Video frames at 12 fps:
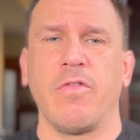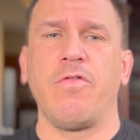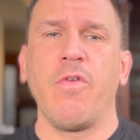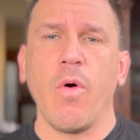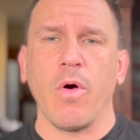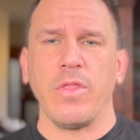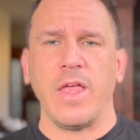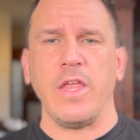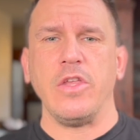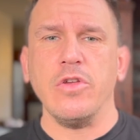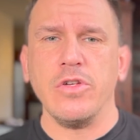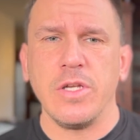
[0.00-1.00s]
four that
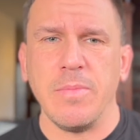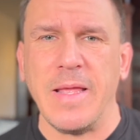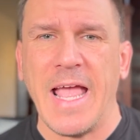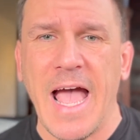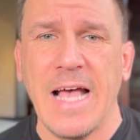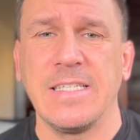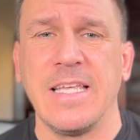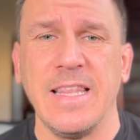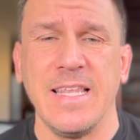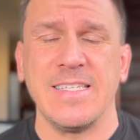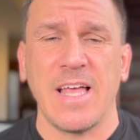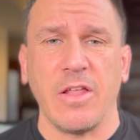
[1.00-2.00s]
you should be asking
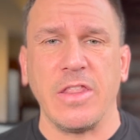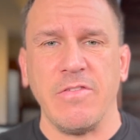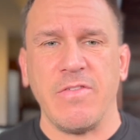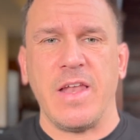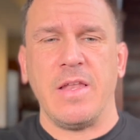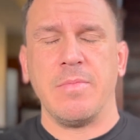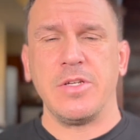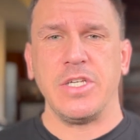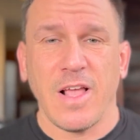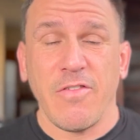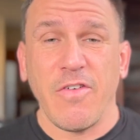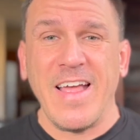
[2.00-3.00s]
these healthy vending
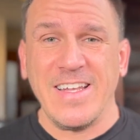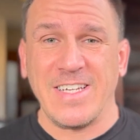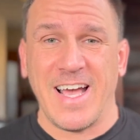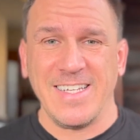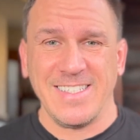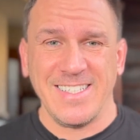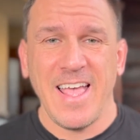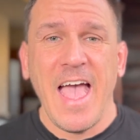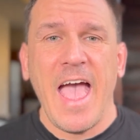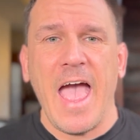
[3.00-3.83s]
machine franchises.